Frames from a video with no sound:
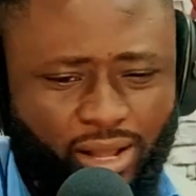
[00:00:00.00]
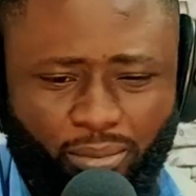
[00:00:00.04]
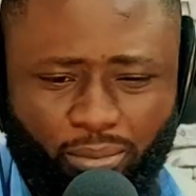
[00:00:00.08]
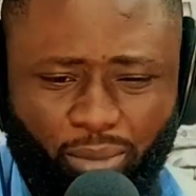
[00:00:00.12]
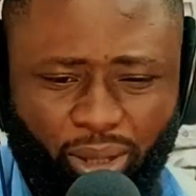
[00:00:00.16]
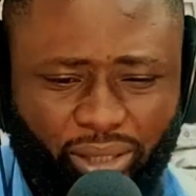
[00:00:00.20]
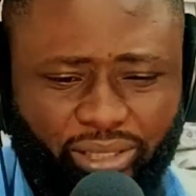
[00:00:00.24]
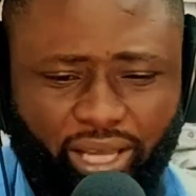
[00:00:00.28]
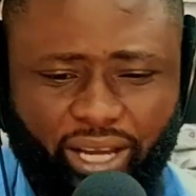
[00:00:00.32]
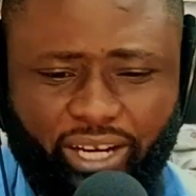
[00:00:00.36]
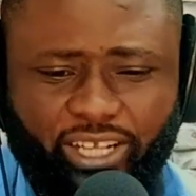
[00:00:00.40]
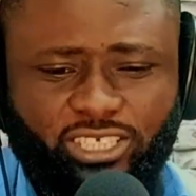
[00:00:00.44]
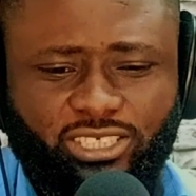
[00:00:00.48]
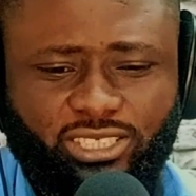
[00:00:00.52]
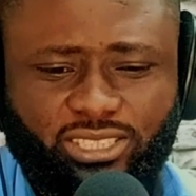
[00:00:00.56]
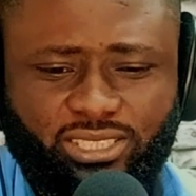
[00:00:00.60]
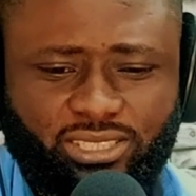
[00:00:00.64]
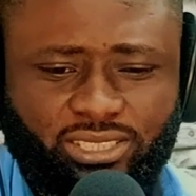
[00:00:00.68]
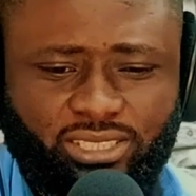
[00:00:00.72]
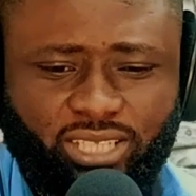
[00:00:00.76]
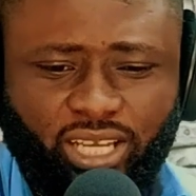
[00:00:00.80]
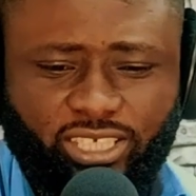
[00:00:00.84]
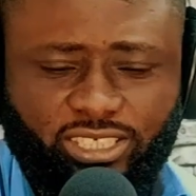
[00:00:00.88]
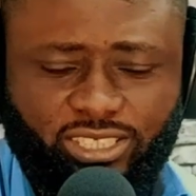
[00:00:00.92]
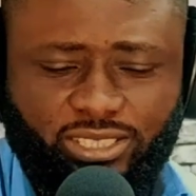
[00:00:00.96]
But that is
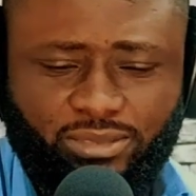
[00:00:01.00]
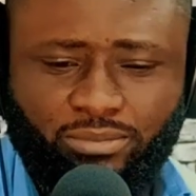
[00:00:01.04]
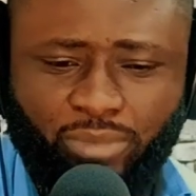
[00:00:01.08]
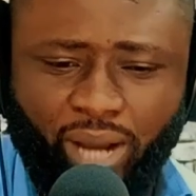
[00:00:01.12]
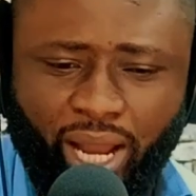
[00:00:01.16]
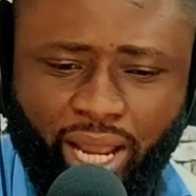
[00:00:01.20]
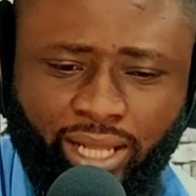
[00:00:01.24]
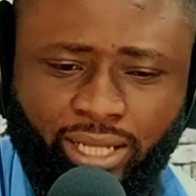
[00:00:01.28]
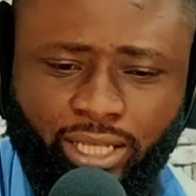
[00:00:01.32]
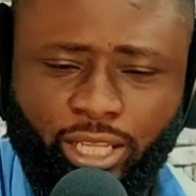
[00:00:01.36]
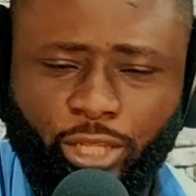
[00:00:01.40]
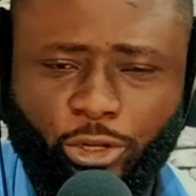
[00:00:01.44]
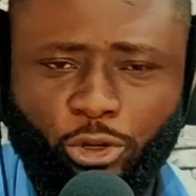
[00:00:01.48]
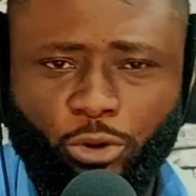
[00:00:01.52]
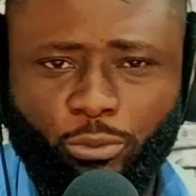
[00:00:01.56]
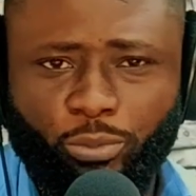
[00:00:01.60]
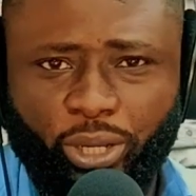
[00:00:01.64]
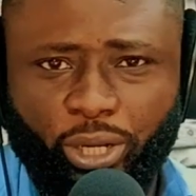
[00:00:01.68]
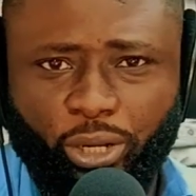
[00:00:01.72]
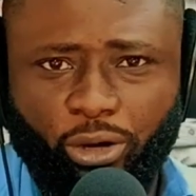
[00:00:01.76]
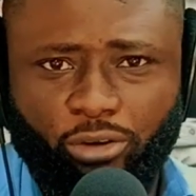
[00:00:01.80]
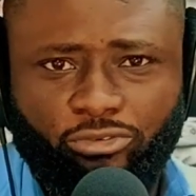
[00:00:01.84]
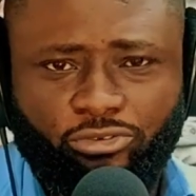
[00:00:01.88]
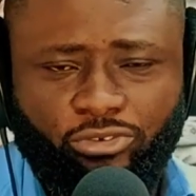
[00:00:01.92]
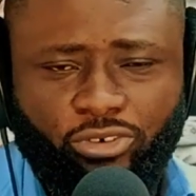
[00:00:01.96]
just my little
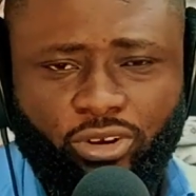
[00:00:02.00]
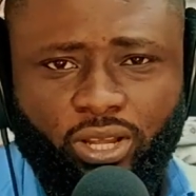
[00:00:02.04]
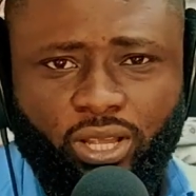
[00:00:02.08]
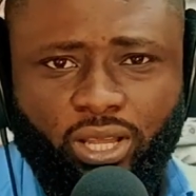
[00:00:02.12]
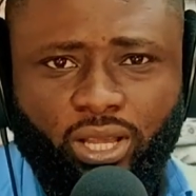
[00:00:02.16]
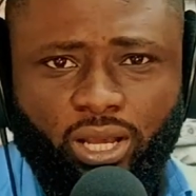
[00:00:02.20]
bit of